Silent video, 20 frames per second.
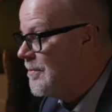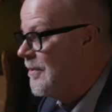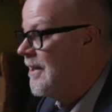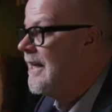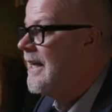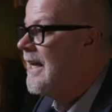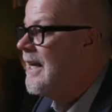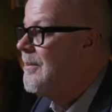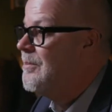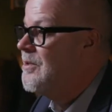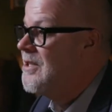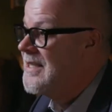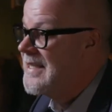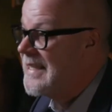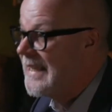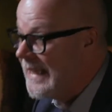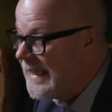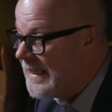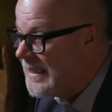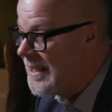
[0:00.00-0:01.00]
when it came to
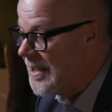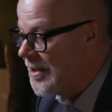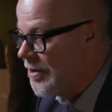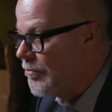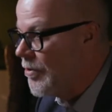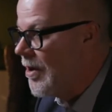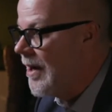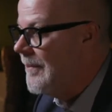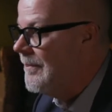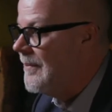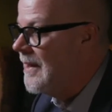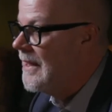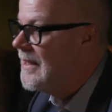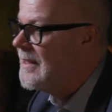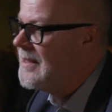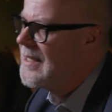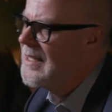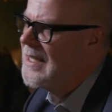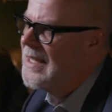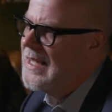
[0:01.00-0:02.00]
selecting the right meat